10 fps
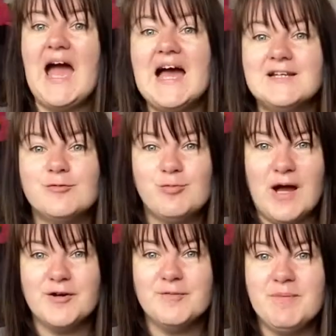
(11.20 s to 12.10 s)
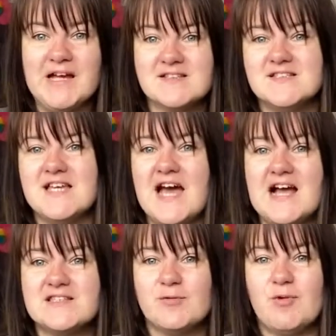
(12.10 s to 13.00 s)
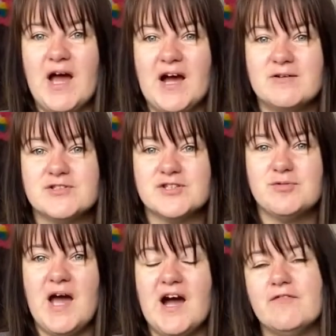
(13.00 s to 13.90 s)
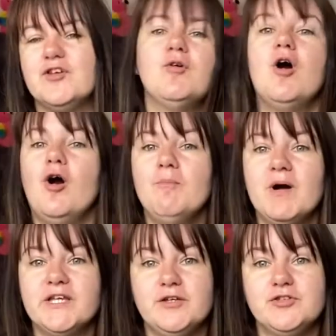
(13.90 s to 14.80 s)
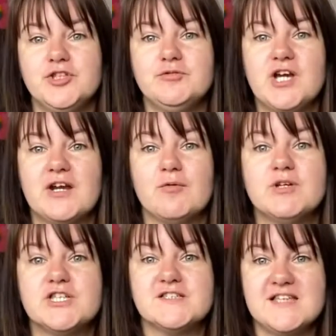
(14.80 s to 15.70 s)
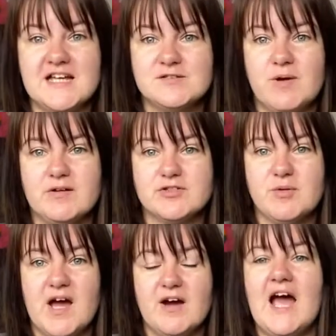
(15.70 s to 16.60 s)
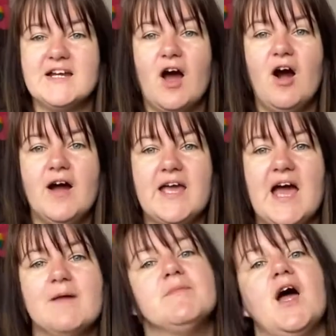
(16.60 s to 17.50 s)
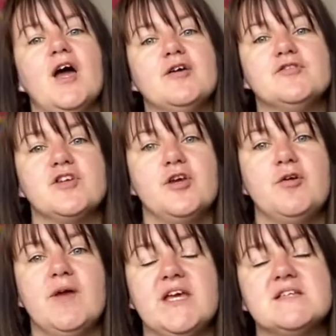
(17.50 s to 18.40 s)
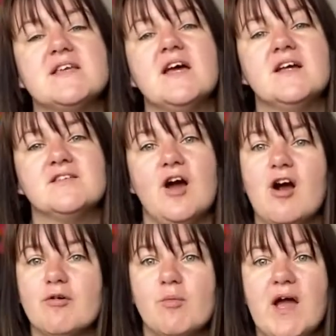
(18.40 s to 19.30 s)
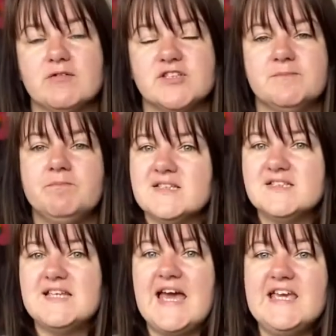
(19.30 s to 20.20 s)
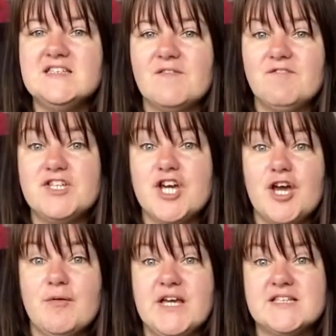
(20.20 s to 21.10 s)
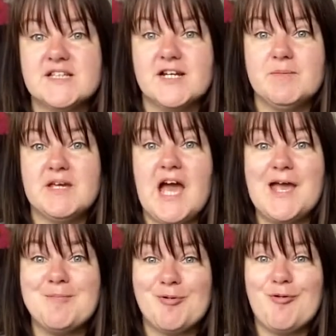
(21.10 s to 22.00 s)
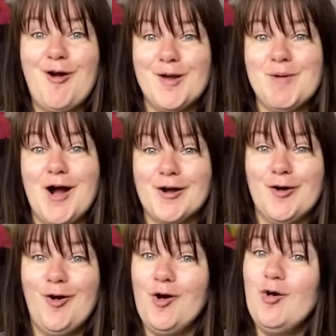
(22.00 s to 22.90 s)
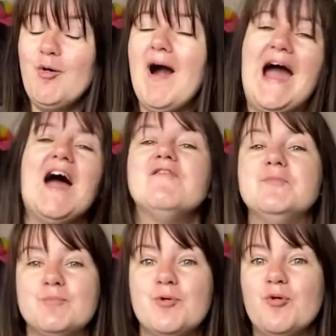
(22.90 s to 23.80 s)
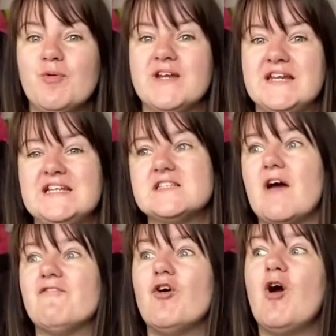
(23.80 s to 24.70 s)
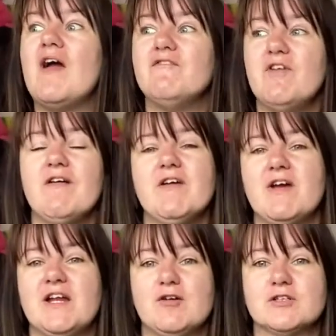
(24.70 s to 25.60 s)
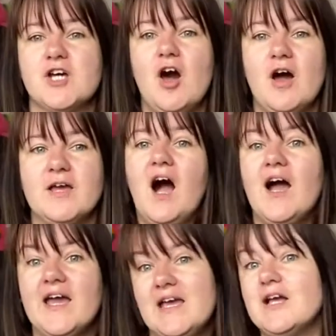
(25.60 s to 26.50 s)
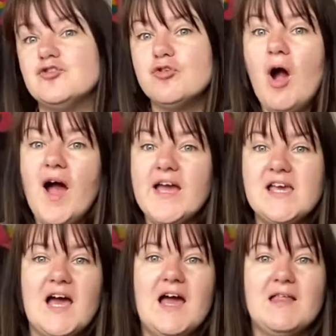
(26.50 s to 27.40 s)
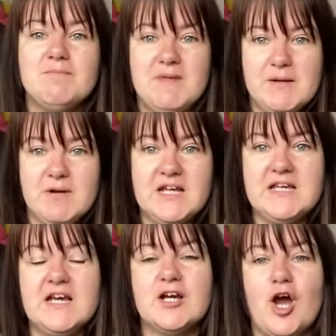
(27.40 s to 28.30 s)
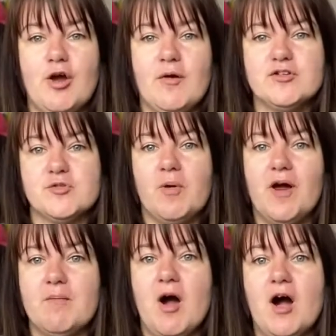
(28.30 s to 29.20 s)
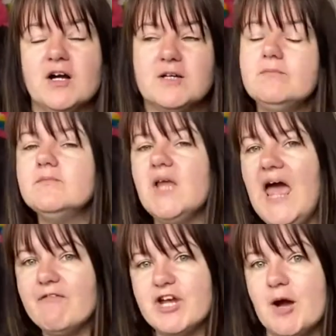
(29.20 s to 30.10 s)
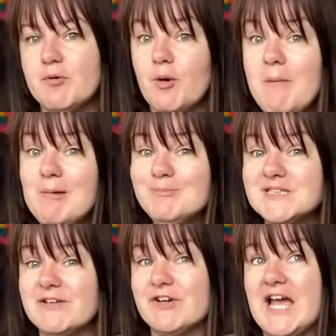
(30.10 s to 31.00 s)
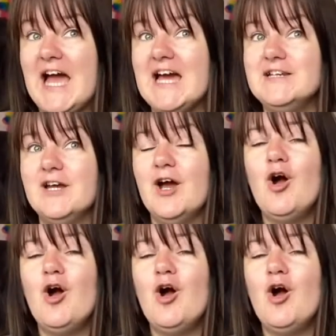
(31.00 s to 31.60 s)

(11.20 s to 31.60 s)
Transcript: and welcome back to tazwells12. You are on my YouTube channel, which is tazwells12, and I am the host, who is Tara Wells. Today's video is going to be a Primark haul. I haven't bought one of these for a very long time. I try and minimally go to Primark every couple of months if I can,